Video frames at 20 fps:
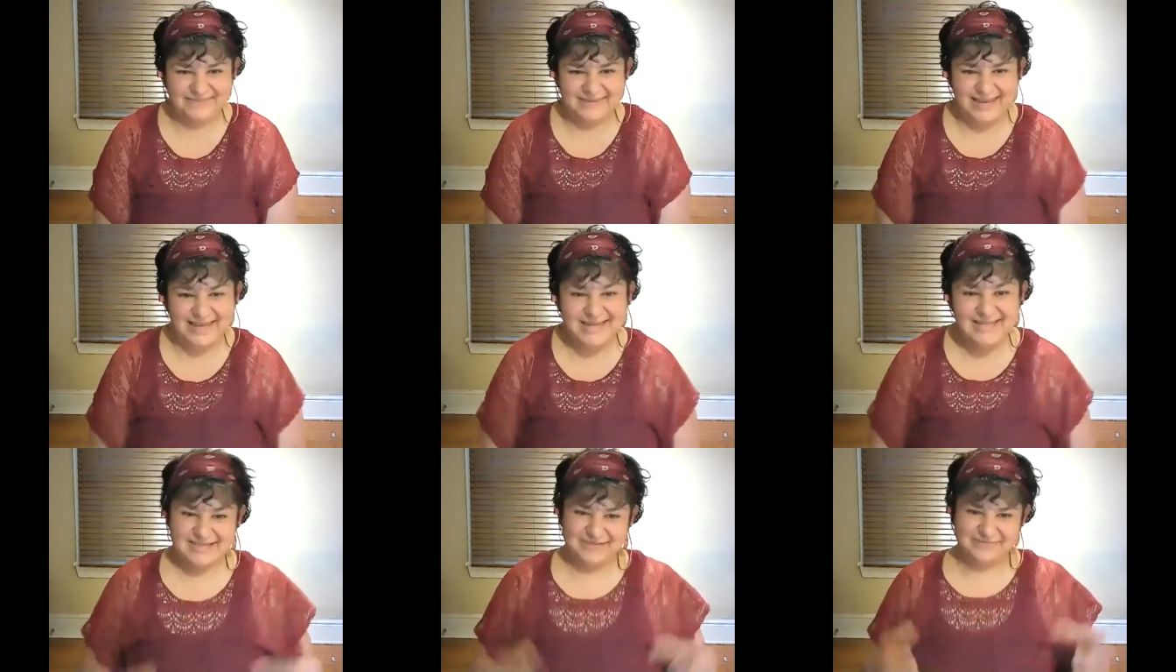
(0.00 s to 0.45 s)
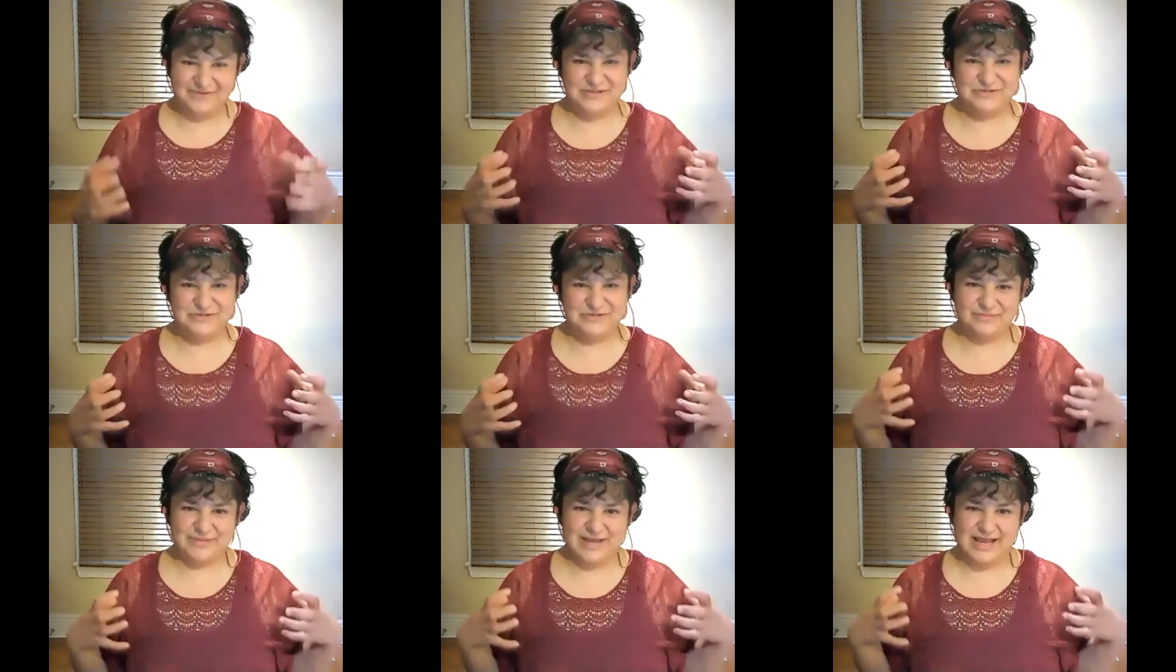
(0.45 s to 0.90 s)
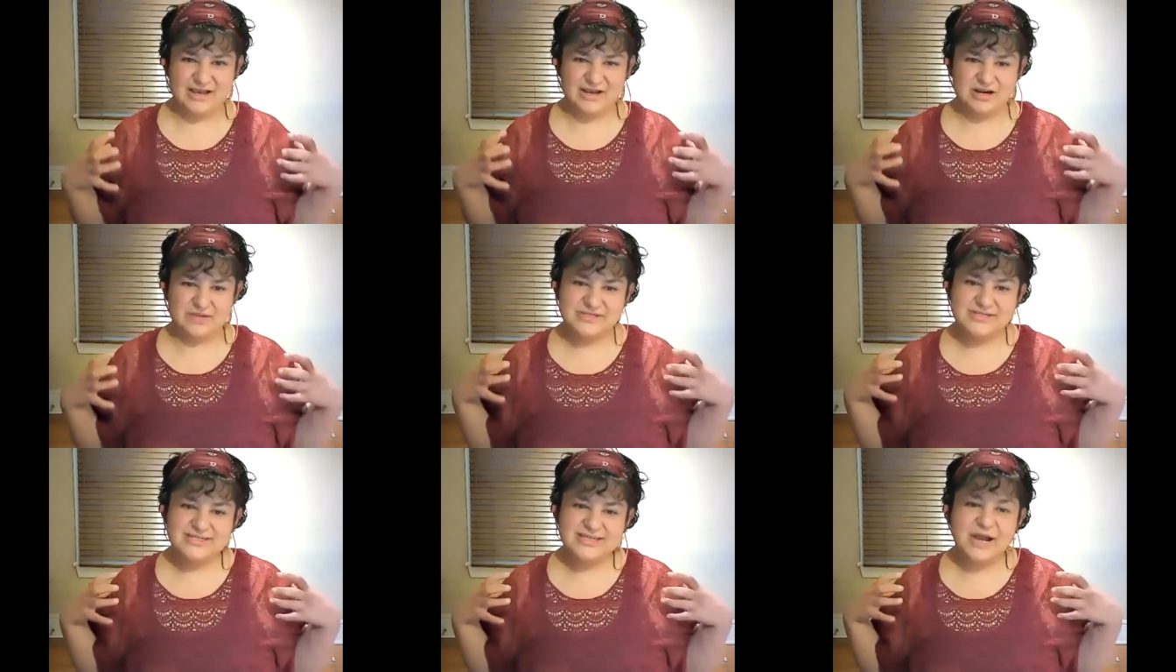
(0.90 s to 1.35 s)
individual
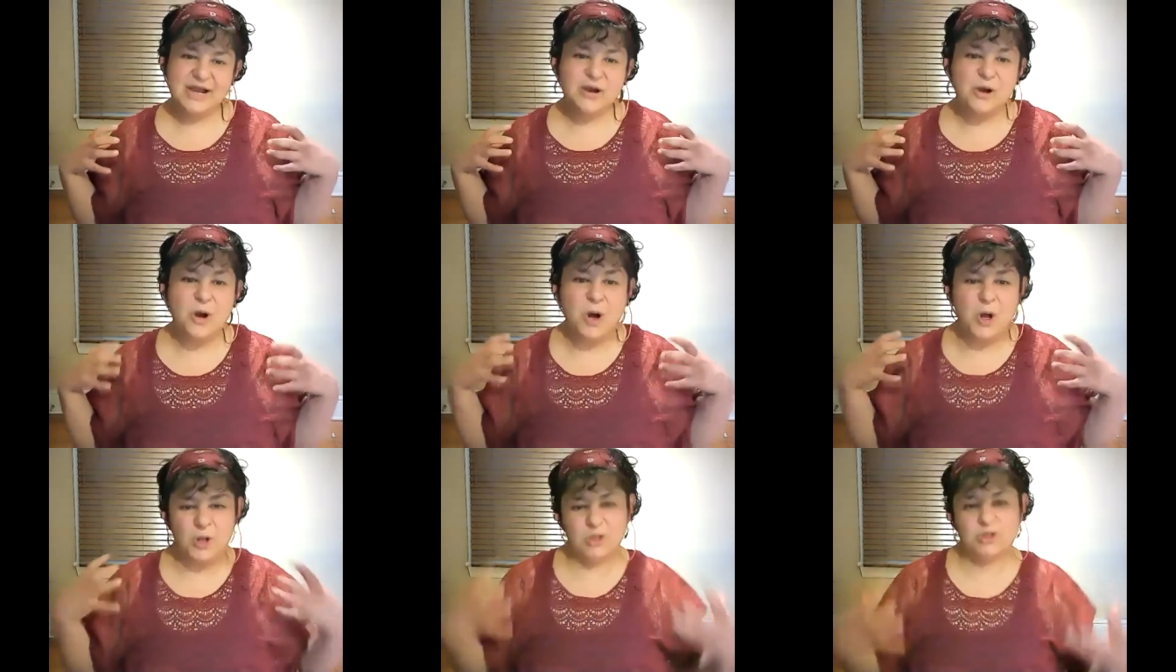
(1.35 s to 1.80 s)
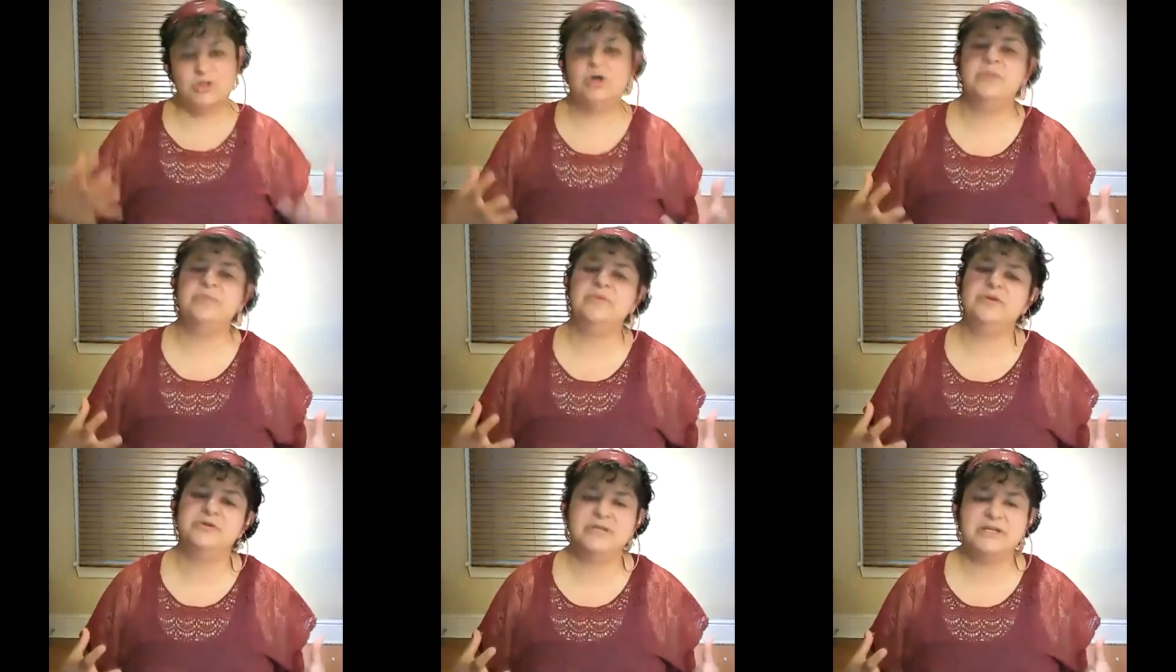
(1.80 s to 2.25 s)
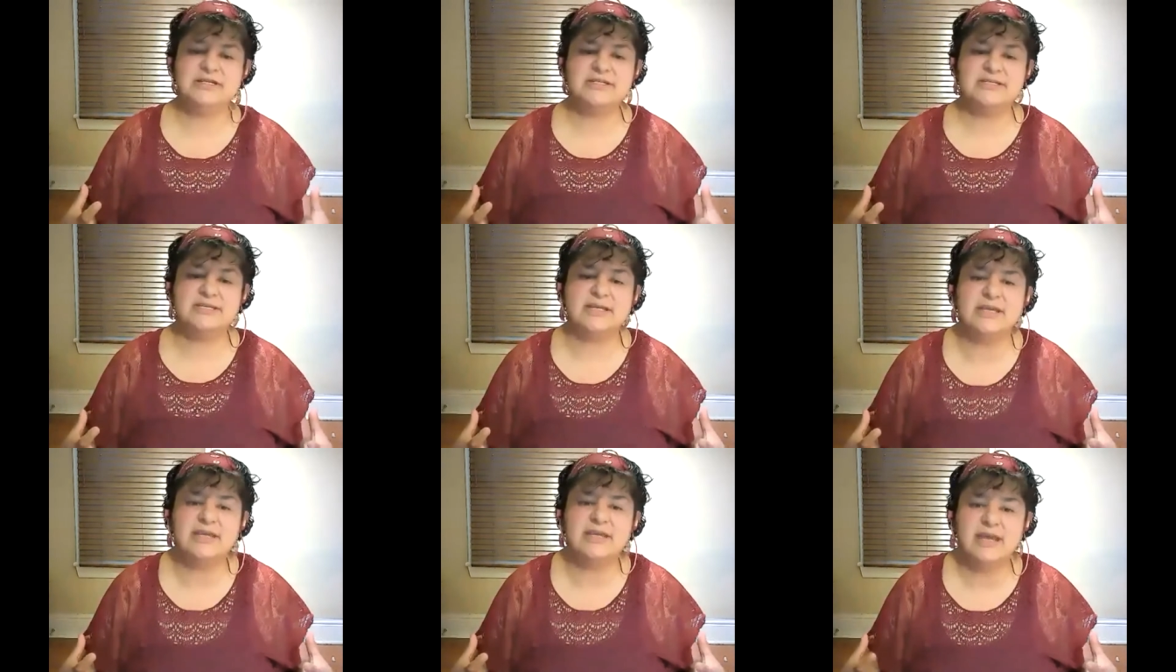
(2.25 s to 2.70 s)
microbes. It's a whole
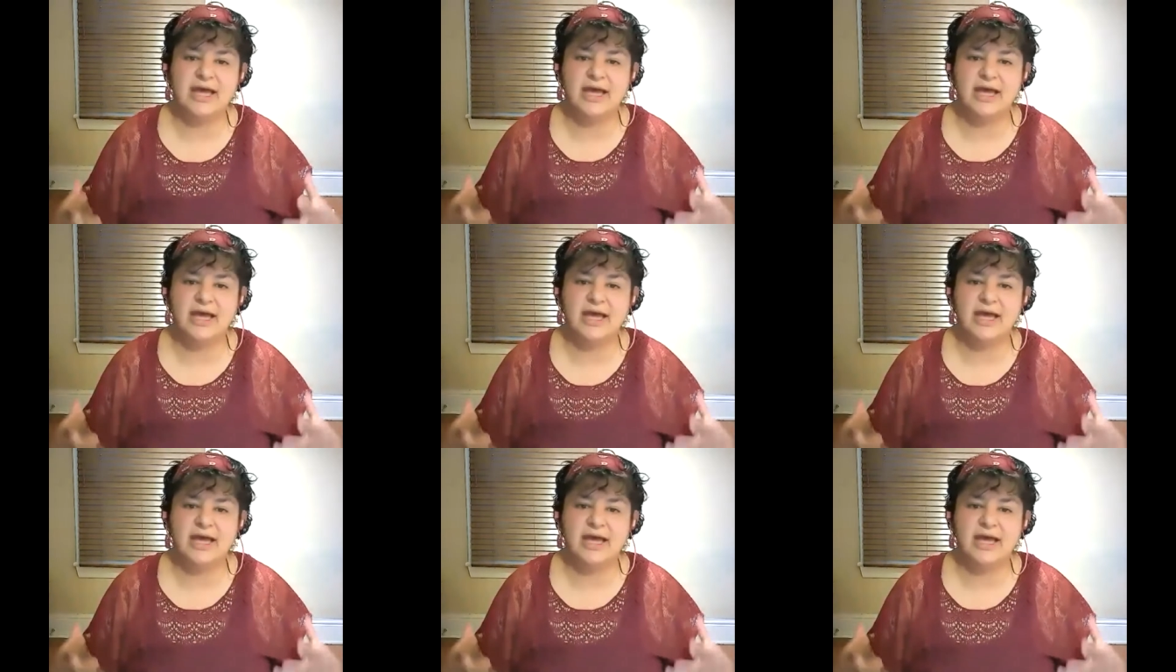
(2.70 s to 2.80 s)
community.